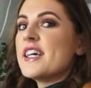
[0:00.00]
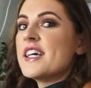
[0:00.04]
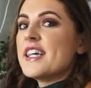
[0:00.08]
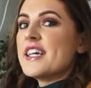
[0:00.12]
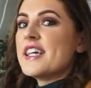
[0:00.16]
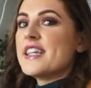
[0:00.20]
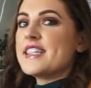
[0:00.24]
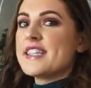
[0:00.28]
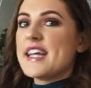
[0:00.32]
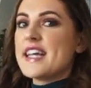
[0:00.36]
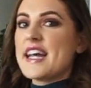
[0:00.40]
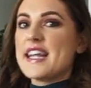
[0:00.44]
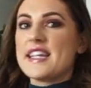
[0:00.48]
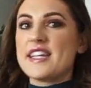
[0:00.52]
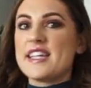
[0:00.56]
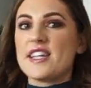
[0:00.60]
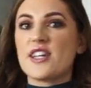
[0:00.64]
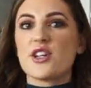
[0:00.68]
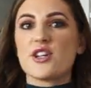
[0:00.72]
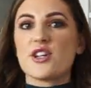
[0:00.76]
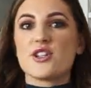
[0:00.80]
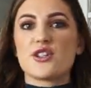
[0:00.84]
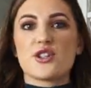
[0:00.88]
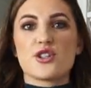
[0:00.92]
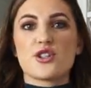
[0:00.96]
is any
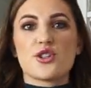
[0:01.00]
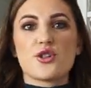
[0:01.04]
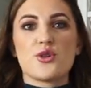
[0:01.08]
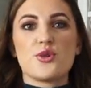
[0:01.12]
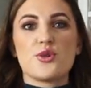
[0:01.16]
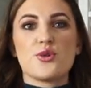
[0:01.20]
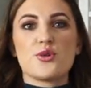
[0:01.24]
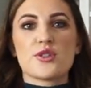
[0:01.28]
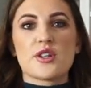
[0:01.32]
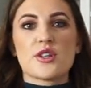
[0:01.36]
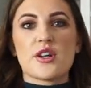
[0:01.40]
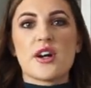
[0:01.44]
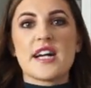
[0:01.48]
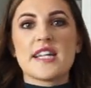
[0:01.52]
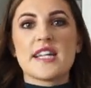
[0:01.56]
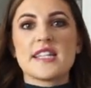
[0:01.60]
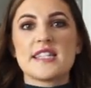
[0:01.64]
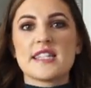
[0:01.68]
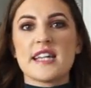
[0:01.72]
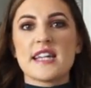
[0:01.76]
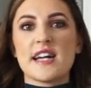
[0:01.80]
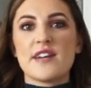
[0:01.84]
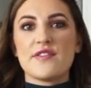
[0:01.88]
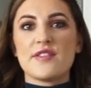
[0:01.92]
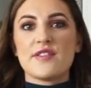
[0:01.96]
good at all. So I
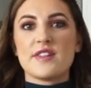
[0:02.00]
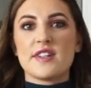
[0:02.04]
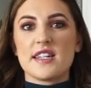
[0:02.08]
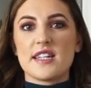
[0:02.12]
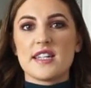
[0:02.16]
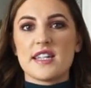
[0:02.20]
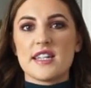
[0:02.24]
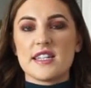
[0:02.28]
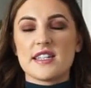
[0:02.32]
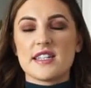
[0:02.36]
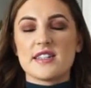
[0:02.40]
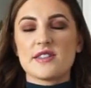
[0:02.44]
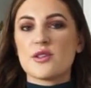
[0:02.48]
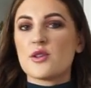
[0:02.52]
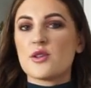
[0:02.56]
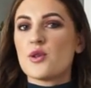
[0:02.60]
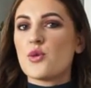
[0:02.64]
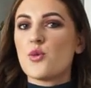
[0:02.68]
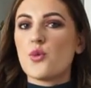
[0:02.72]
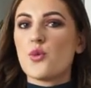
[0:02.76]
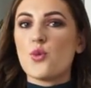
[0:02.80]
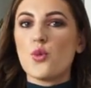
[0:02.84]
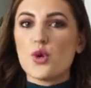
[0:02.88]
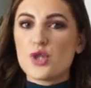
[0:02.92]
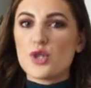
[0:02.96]
definitely
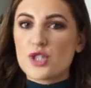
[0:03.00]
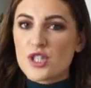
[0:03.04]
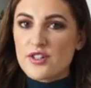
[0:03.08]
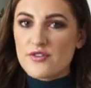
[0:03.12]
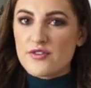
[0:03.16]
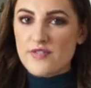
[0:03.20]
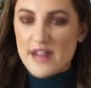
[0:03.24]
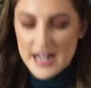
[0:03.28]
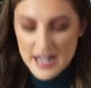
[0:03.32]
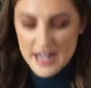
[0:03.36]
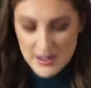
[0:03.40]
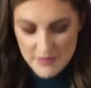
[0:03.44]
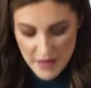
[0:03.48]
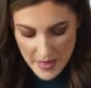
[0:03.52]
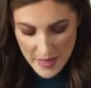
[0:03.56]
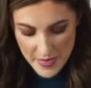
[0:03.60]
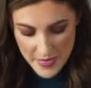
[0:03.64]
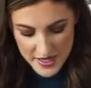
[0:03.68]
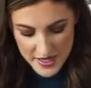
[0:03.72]
wouldn't recommend